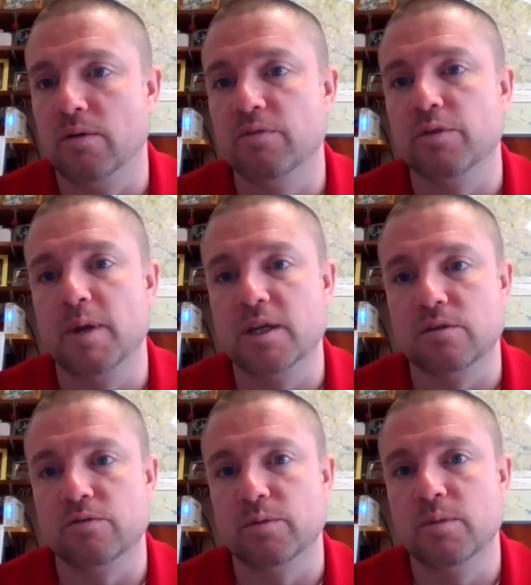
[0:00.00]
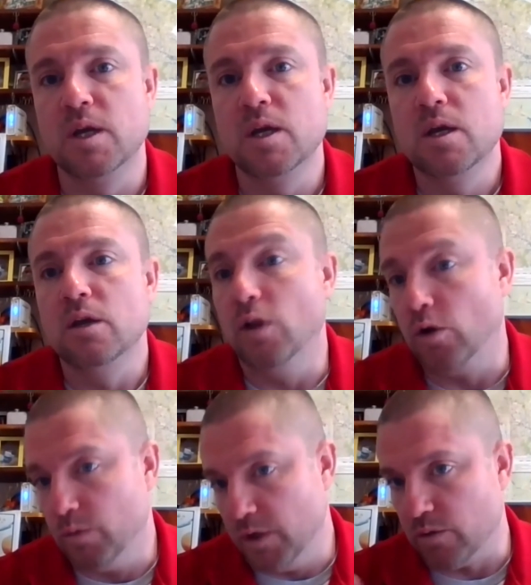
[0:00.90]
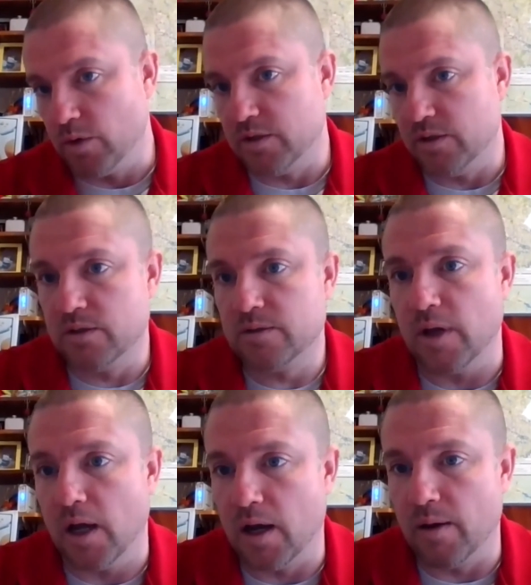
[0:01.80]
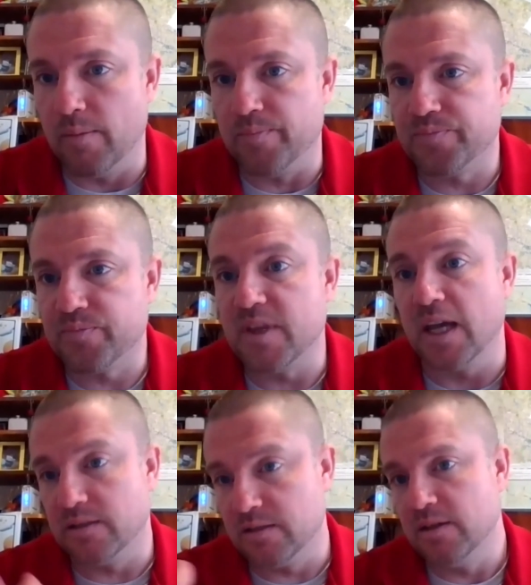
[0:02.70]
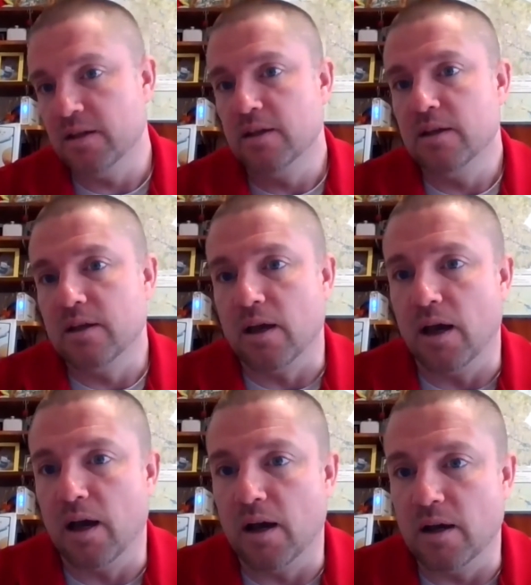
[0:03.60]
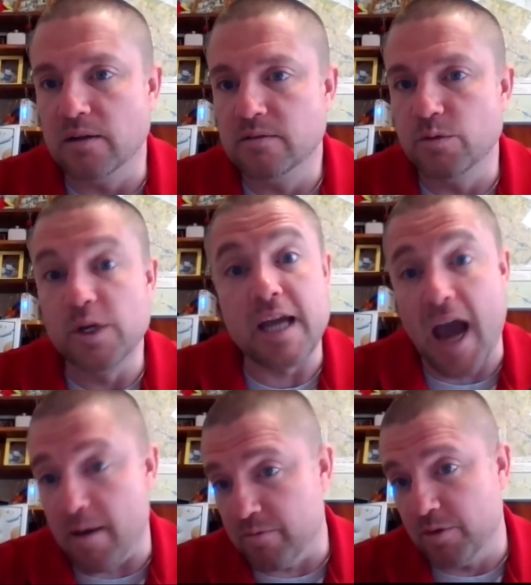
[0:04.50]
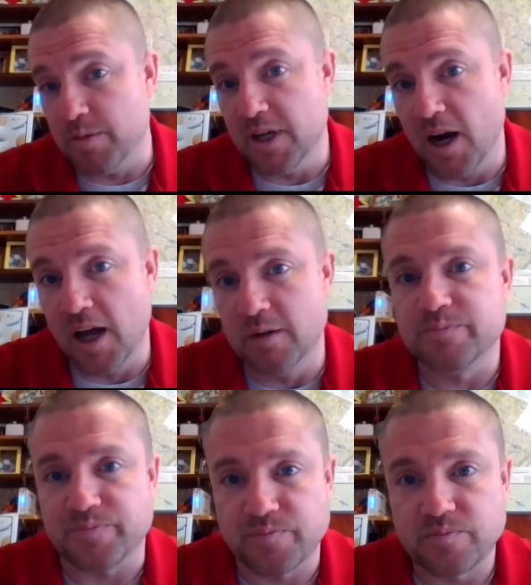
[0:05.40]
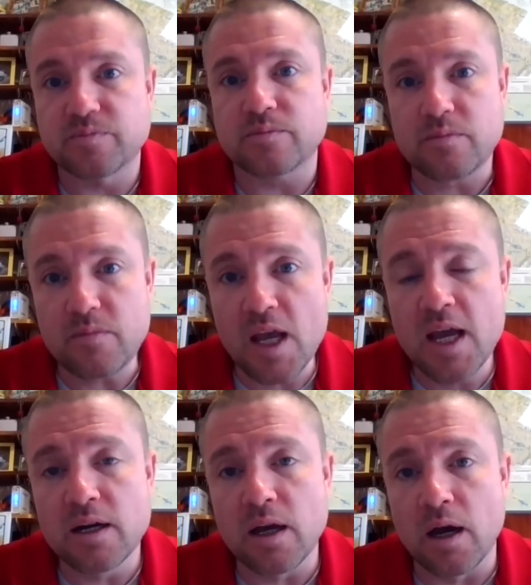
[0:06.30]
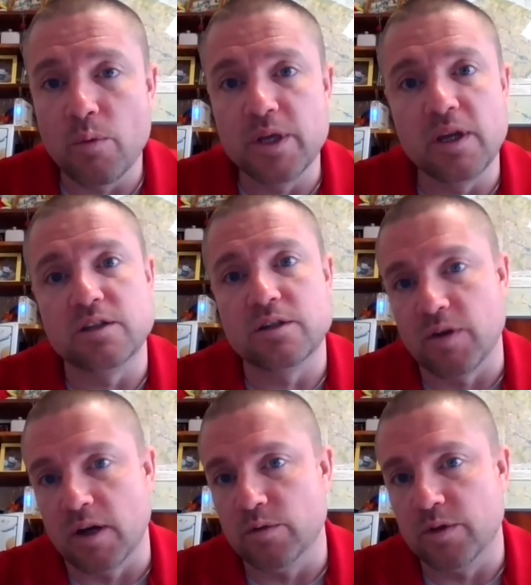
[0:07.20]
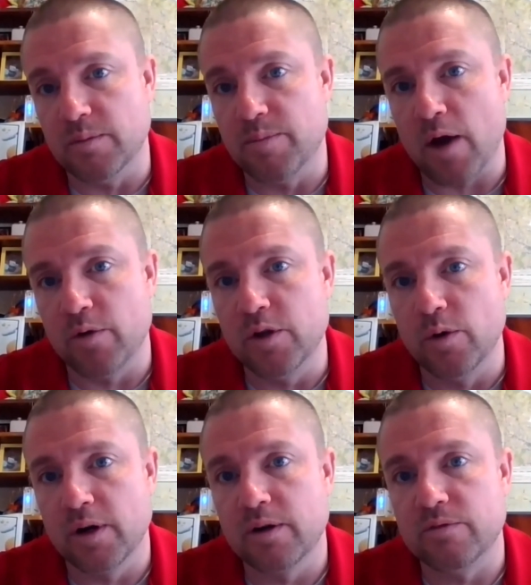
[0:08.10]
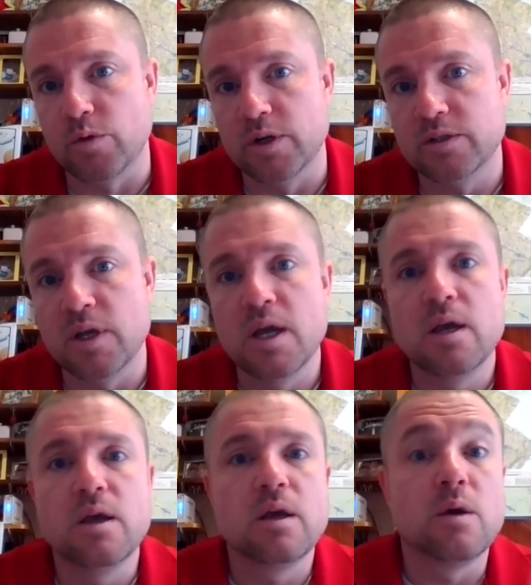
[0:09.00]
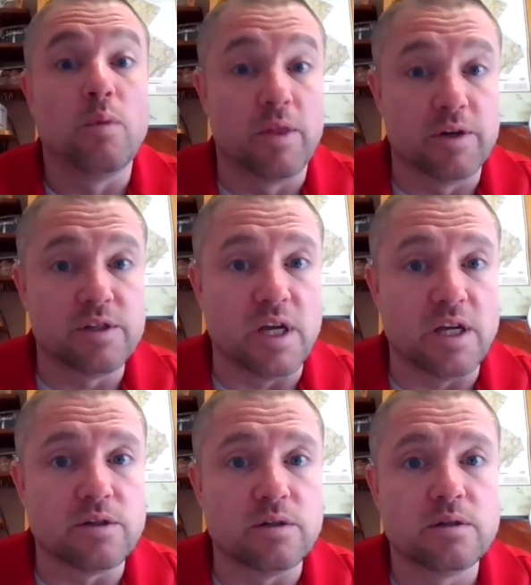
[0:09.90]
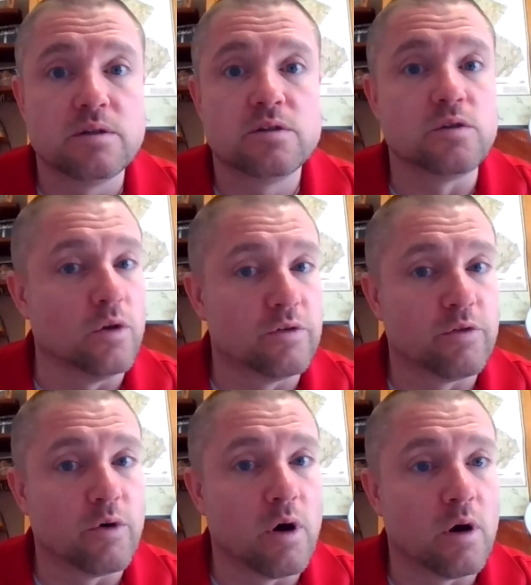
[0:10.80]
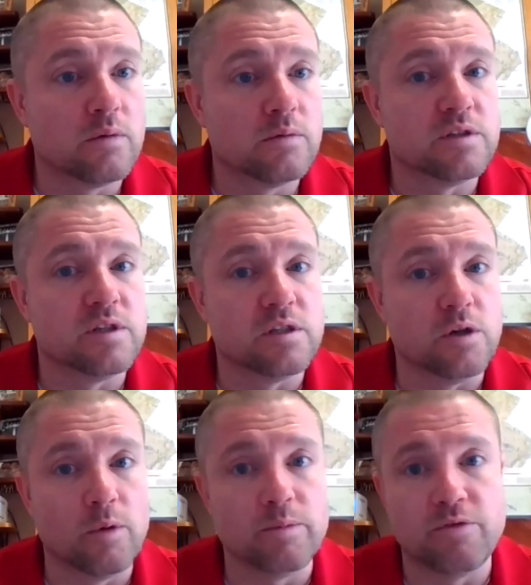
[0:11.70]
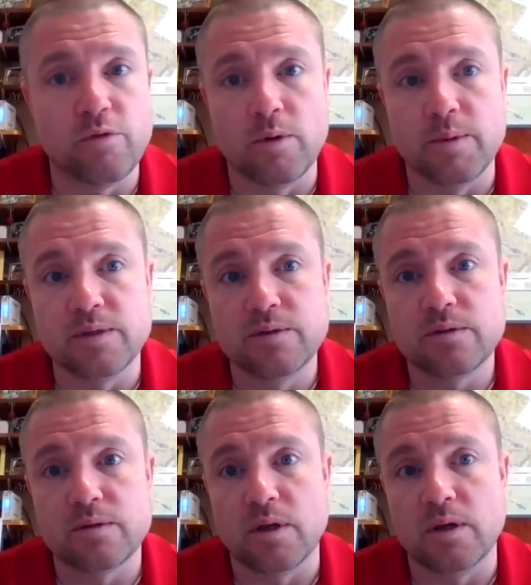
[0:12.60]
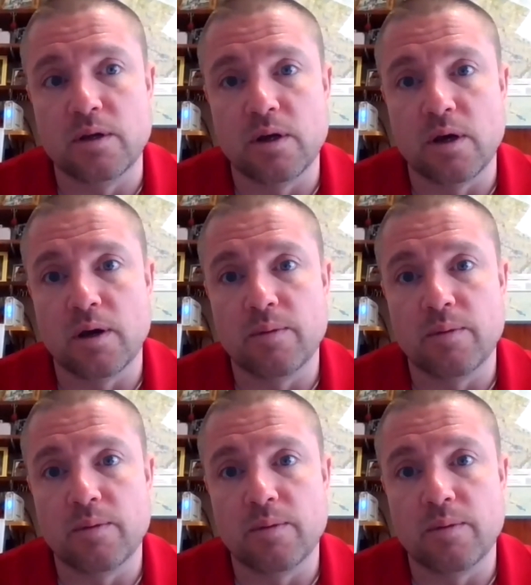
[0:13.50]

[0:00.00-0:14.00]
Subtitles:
information from local resources. Thanks, Recap, for being on. And we can get you involved with Empower New York, of course, weatherization, solar for all, assisted home performance, and